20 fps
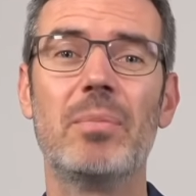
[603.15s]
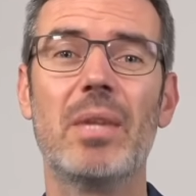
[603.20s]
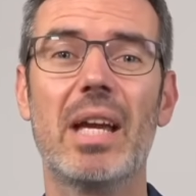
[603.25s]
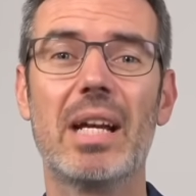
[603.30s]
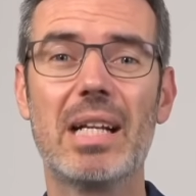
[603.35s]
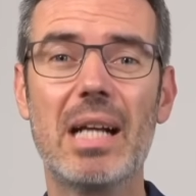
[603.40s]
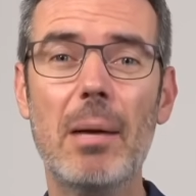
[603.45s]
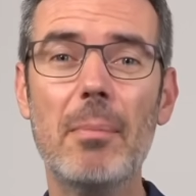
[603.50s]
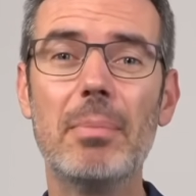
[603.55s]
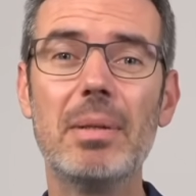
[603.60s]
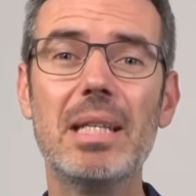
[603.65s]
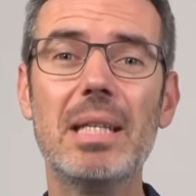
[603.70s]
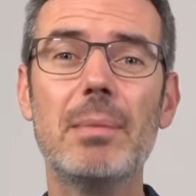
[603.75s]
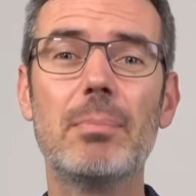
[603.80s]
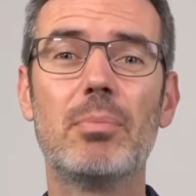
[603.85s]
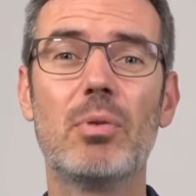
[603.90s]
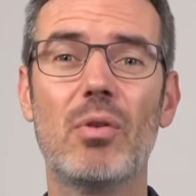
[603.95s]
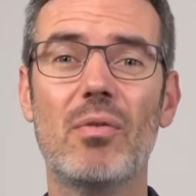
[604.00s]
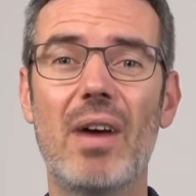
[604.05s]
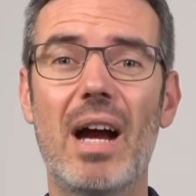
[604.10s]
A company
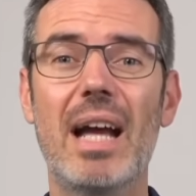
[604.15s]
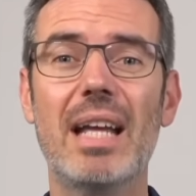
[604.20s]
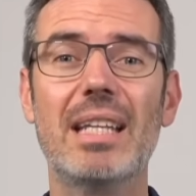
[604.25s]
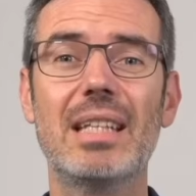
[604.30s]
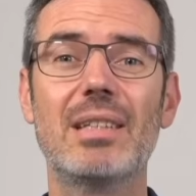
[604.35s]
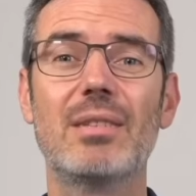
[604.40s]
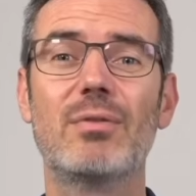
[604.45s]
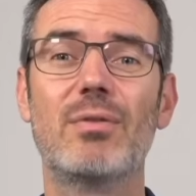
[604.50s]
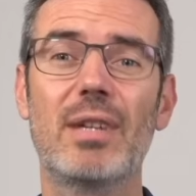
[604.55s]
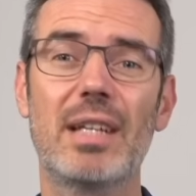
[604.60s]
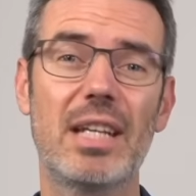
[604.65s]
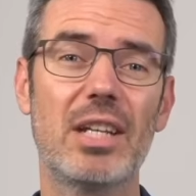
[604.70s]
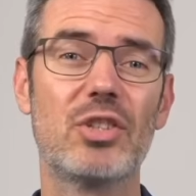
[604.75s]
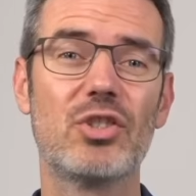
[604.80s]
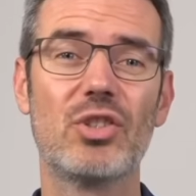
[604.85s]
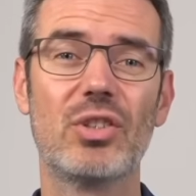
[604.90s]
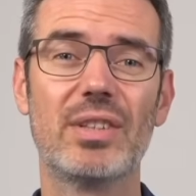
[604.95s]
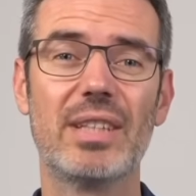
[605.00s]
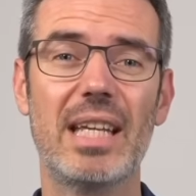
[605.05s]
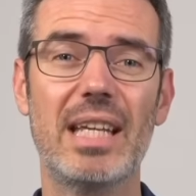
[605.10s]
providing
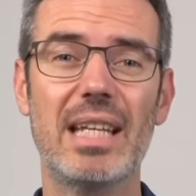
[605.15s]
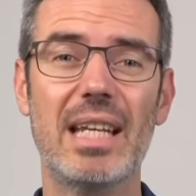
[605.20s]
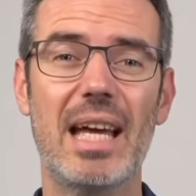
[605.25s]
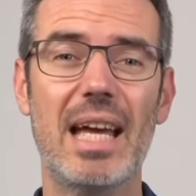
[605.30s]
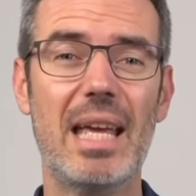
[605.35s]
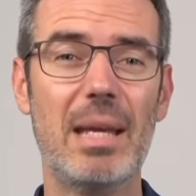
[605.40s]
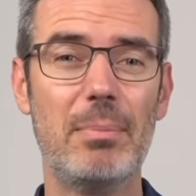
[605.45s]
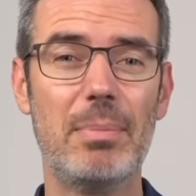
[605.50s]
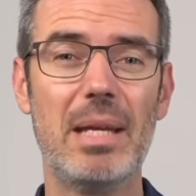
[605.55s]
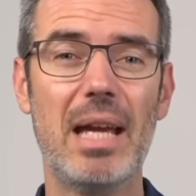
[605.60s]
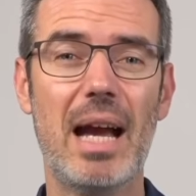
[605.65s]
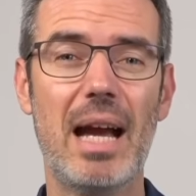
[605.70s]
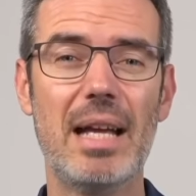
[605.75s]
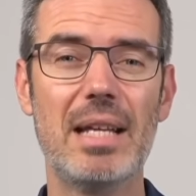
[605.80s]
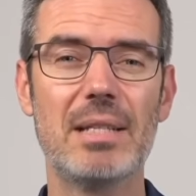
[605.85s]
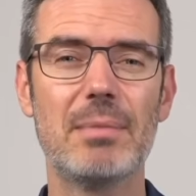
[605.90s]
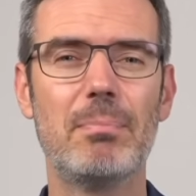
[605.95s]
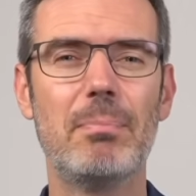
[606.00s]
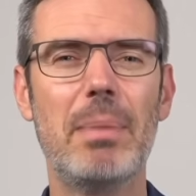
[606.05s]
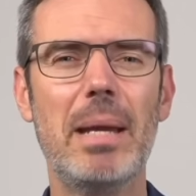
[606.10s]
financial data
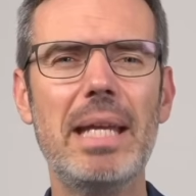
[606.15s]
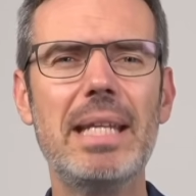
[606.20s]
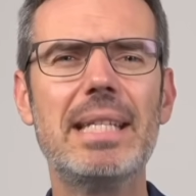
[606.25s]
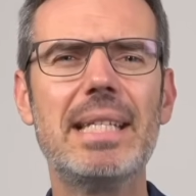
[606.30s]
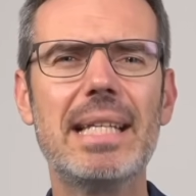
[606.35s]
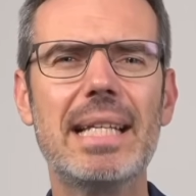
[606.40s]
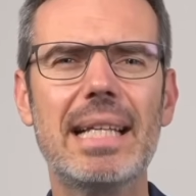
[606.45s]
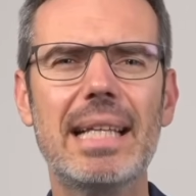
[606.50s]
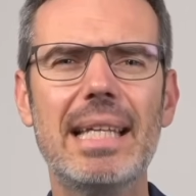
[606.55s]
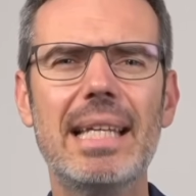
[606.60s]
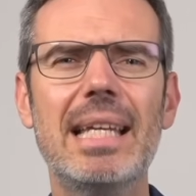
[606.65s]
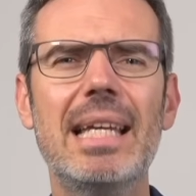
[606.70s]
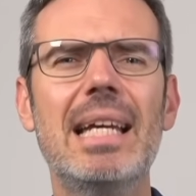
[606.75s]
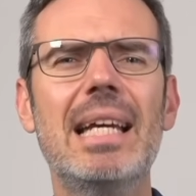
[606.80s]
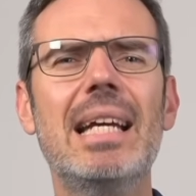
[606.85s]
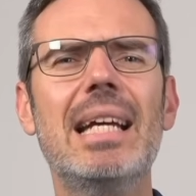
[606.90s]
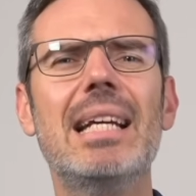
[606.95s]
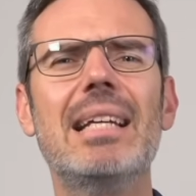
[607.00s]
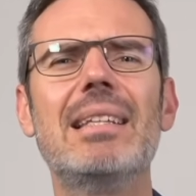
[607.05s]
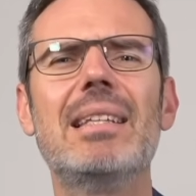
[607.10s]
APIs, basically
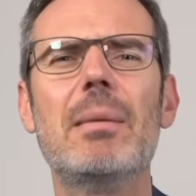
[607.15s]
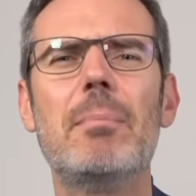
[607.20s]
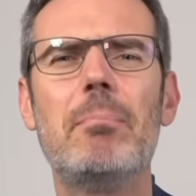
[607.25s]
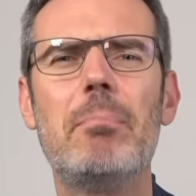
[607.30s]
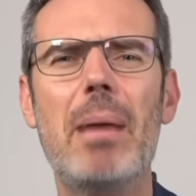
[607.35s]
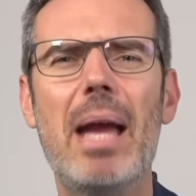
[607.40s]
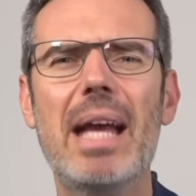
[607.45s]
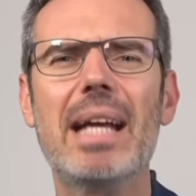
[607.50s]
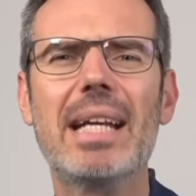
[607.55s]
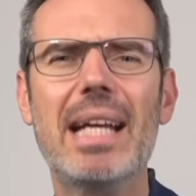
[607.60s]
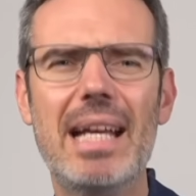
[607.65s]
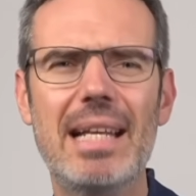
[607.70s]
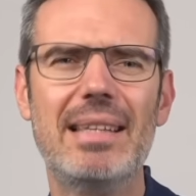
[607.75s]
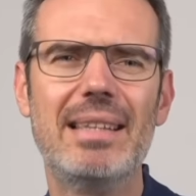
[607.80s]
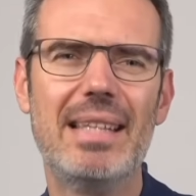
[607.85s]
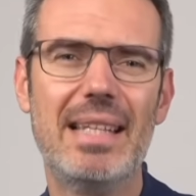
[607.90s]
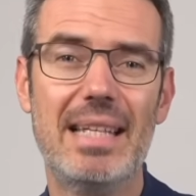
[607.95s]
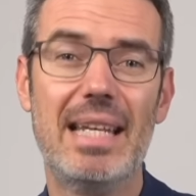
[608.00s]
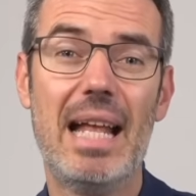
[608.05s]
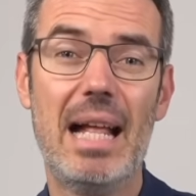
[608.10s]
the backend
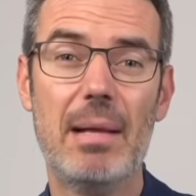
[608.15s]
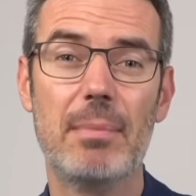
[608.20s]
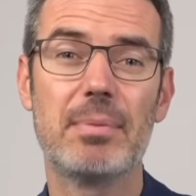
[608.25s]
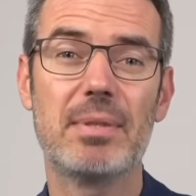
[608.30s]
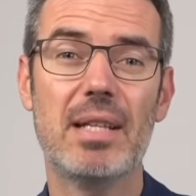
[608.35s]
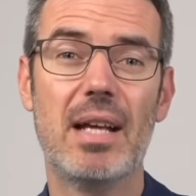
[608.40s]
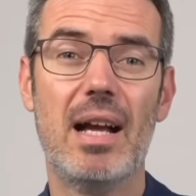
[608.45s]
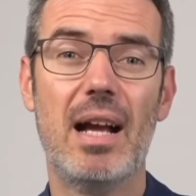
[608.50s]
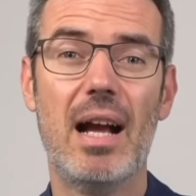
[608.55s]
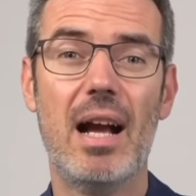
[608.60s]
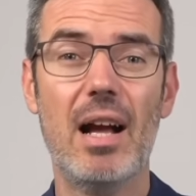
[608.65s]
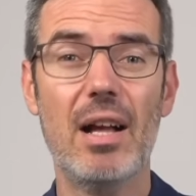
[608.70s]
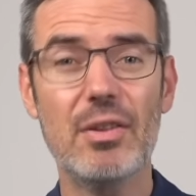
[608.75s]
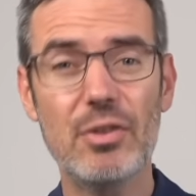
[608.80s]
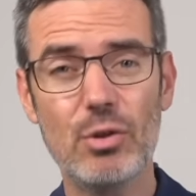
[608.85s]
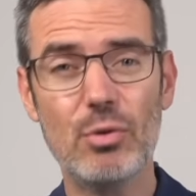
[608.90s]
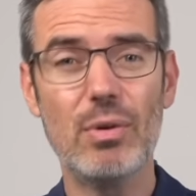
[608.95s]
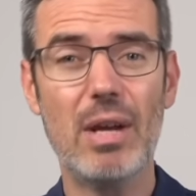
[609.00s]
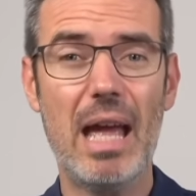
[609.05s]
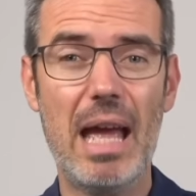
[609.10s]
that helps
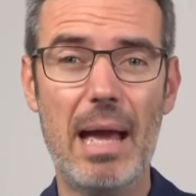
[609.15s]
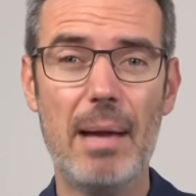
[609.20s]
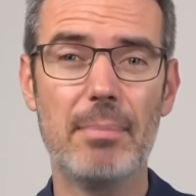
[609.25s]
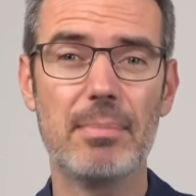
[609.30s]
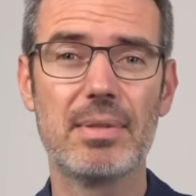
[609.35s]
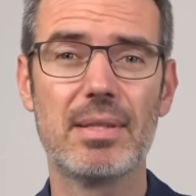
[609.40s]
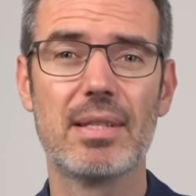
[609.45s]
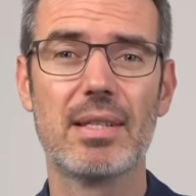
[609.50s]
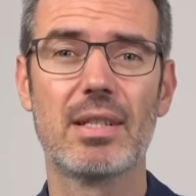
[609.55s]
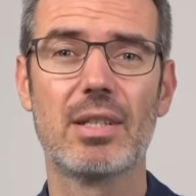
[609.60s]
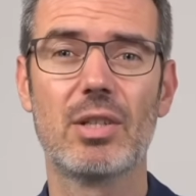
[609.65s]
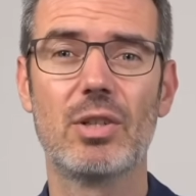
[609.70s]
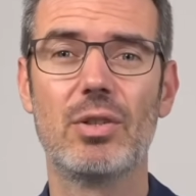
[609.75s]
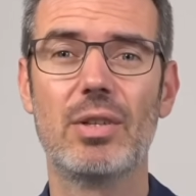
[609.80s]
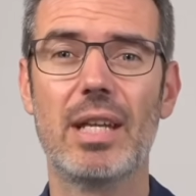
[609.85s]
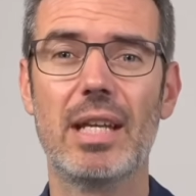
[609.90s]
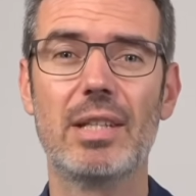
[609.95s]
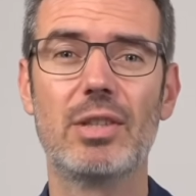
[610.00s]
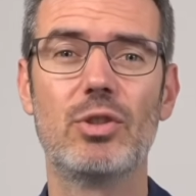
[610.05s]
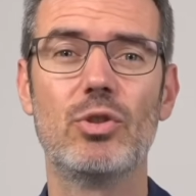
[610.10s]
other apps
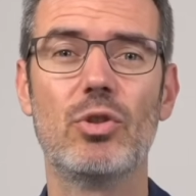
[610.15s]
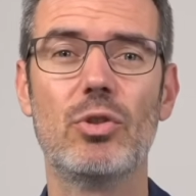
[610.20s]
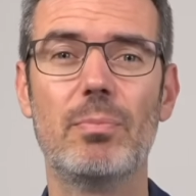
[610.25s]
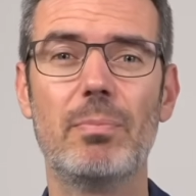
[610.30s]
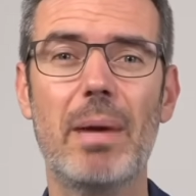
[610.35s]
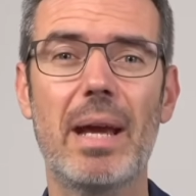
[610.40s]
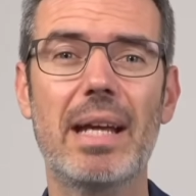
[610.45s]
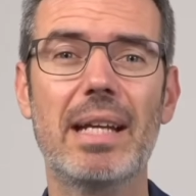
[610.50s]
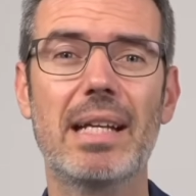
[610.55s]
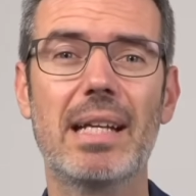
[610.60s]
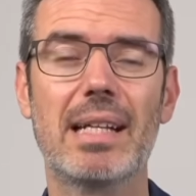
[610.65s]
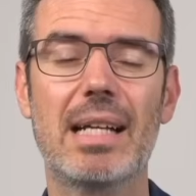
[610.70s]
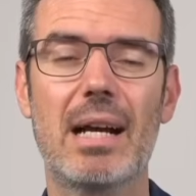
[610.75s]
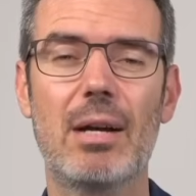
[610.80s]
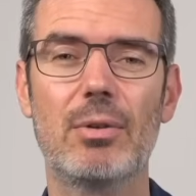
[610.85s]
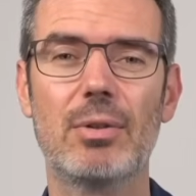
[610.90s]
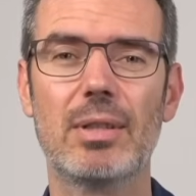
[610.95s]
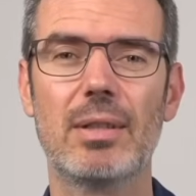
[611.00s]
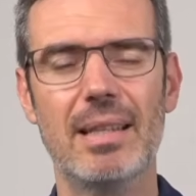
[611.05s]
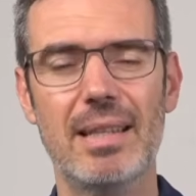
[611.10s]
connect your bank account.